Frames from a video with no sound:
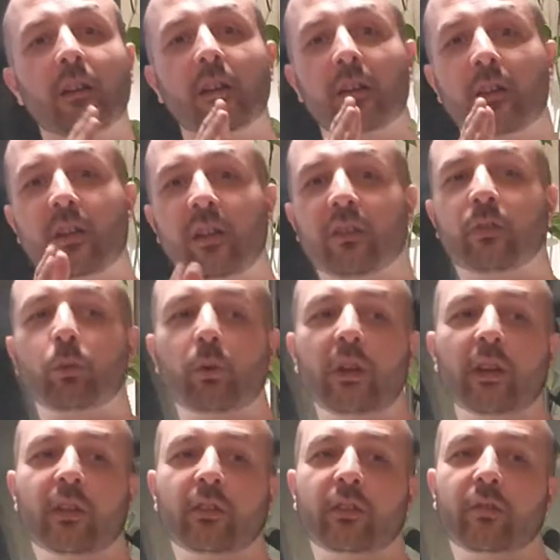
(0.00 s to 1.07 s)
this
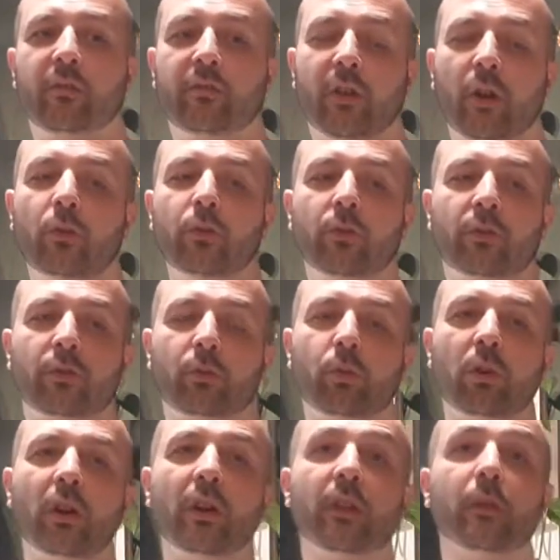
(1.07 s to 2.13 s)
week's votes
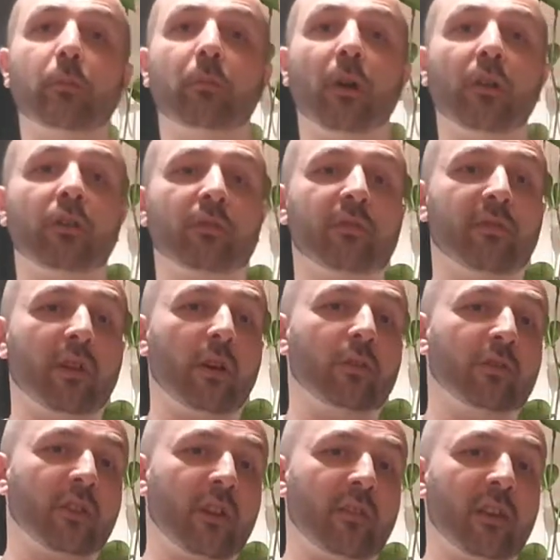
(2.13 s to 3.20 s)
were the most
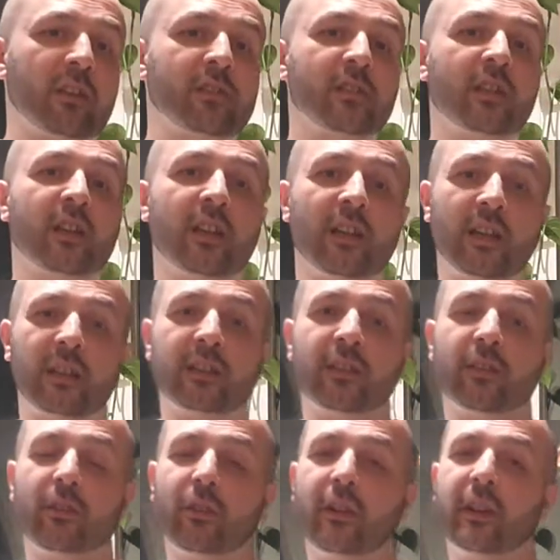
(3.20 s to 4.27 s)
votes I've actually collected
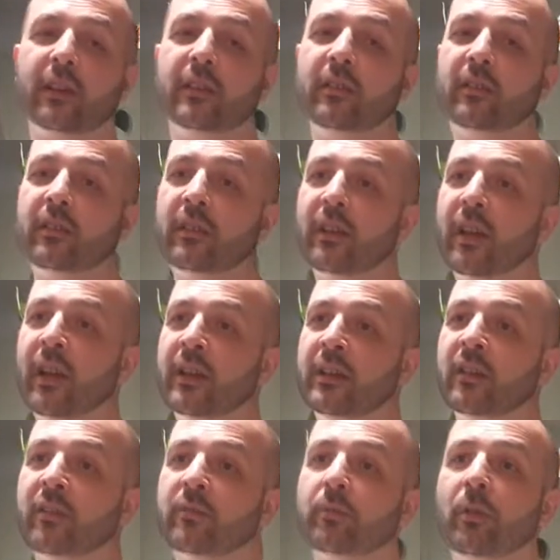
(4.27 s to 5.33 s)
on any
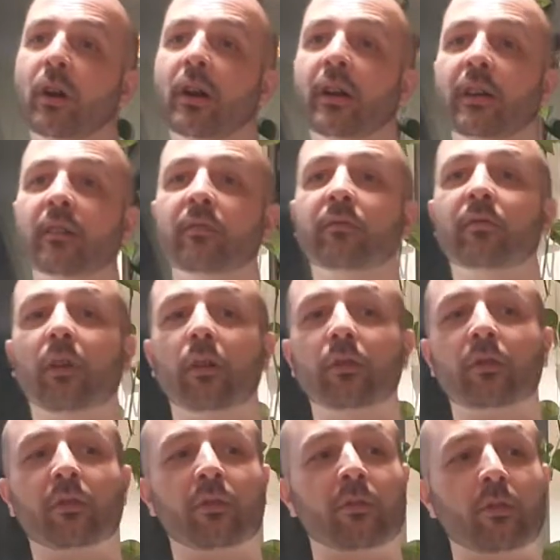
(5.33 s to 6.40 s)
of my
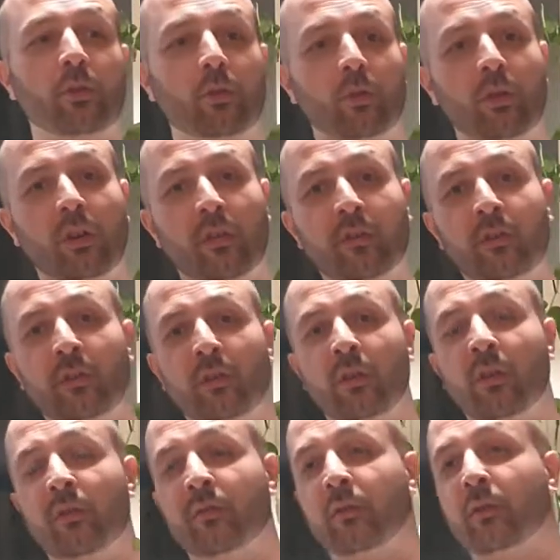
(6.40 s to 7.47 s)
votes for
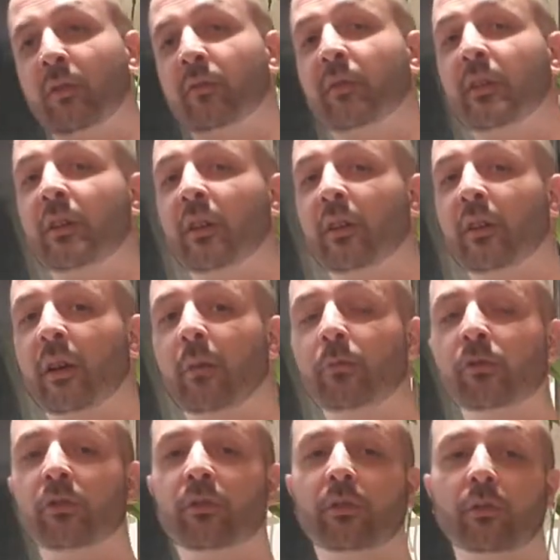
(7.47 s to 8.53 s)
a video that I'm
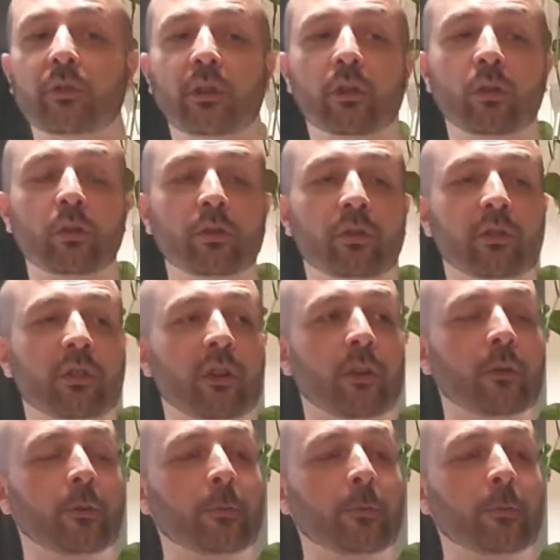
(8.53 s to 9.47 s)
due to record. So